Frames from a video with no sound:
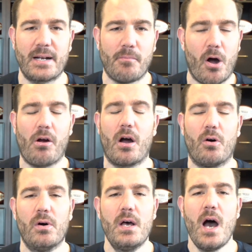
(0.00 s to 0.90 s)

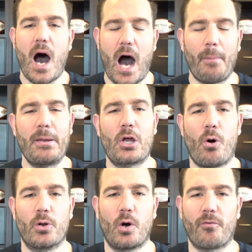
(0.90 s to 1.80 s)
Tomorrow, I'll be
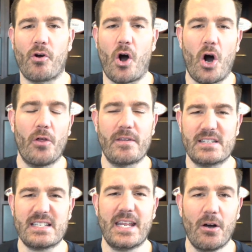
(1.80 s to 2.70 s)
going over all the
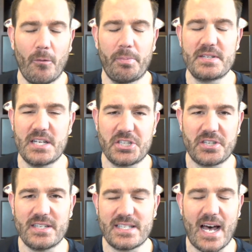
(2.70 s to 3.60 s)
skill
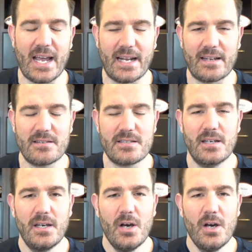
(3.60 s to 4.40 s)
position signings